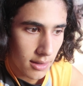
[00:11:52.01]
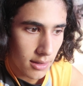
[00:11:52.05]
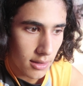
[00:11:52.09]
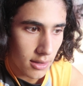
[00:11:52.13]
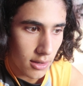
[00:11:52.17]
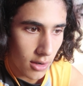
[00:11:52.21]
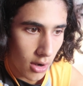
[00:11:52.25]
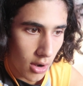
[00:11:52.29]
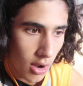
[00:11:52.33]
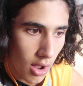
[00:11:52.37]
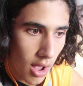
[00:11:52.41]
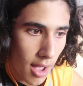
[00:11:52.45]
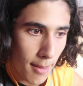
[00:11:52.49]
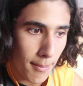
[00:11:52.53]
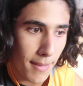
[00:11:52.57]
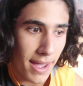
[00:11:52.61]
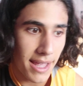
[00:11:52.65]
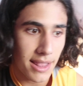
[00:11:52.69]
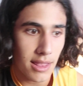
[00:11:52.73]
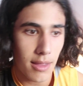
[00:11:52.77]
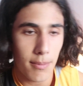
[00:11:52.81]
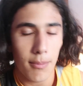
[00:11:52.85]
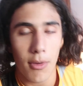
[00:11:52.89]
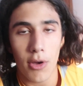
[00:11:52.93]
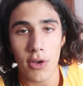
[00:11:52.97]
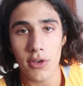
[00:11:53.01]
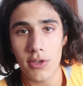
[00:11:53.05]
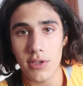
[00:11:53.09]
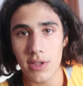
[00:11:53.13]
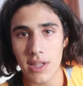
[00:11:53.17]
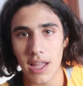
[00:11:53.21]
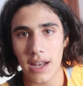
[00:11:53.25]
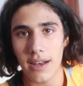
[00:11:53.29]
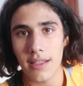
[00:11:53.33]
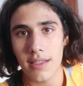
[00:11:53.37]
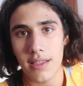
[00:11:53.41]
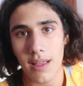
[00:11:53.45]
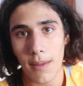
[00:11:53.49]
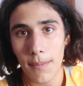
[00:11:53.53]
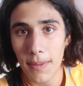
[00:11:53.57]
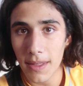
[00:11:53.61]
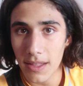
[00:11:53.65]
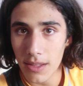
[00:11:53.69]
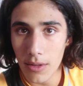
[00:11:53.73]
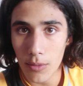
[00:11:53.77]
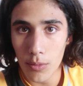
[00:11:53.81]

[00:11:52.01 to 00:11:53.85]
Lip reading: made the most out of something